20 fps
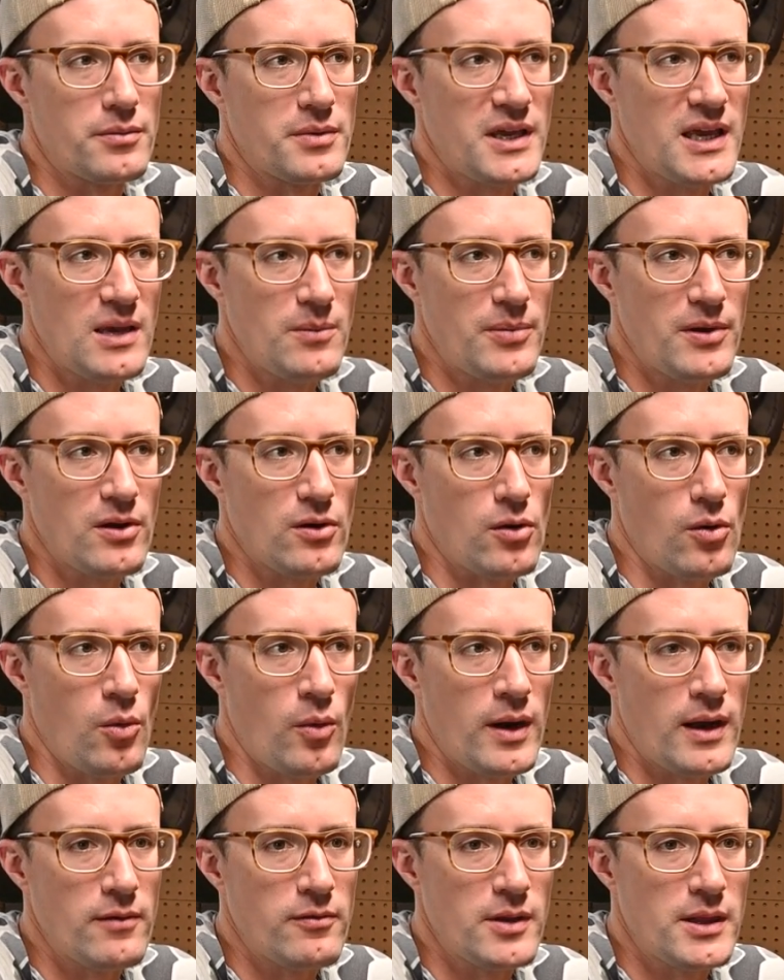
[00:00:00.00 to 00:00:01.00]
camping or
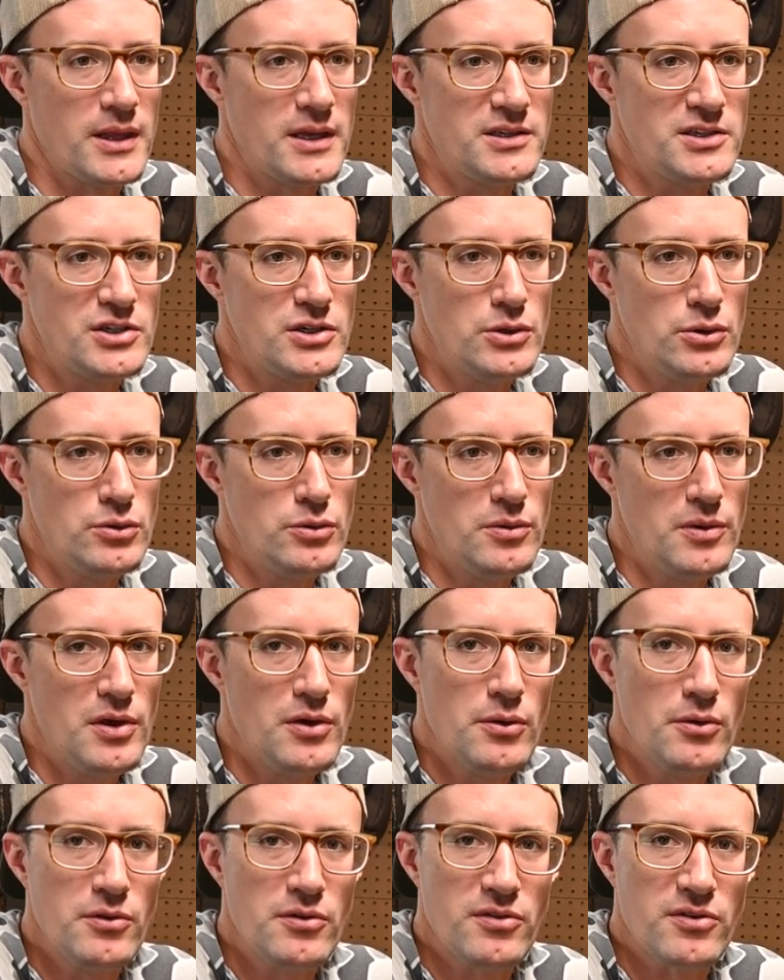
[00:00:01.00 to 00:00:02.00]
whatever that you
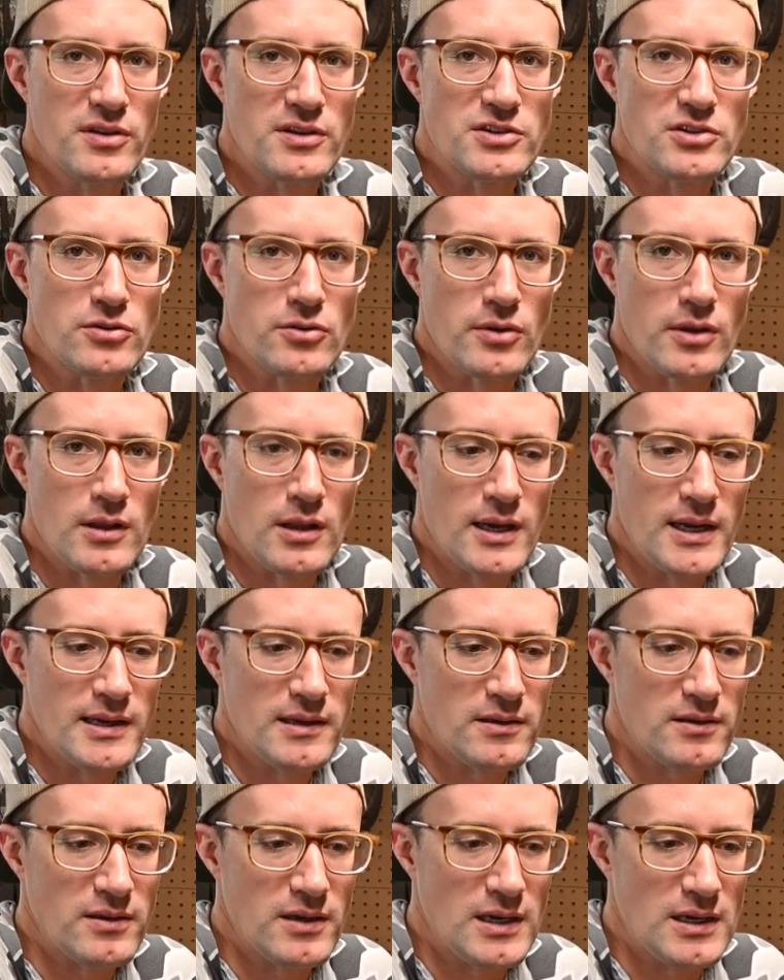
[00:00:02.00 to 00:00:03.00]
use that you really
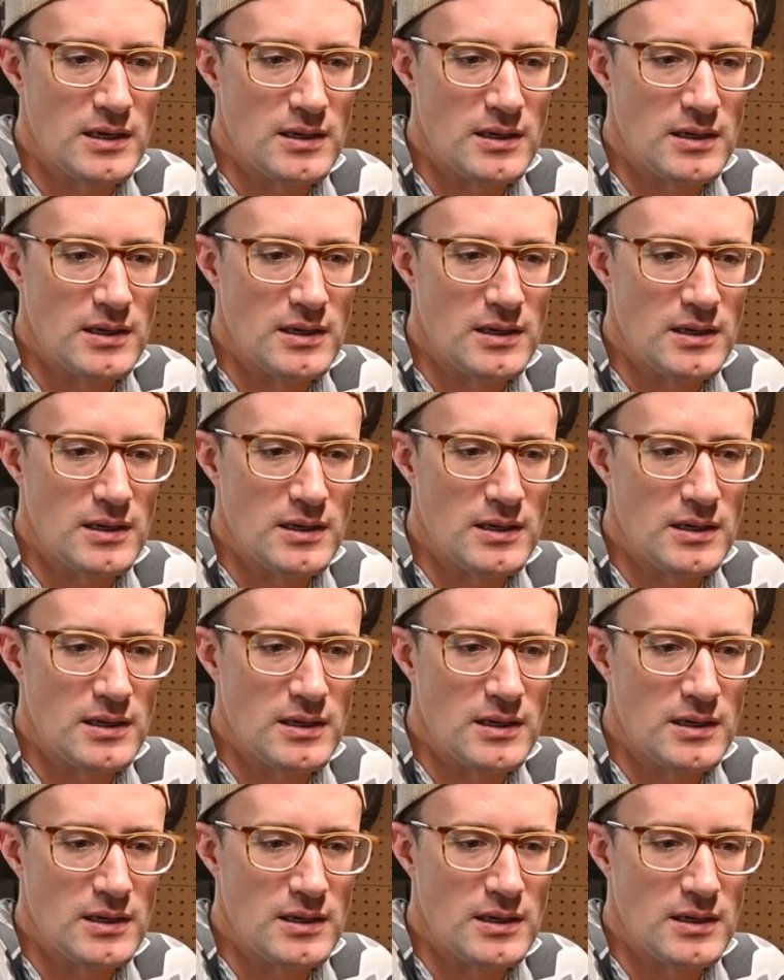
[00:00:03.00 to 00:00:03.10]
like,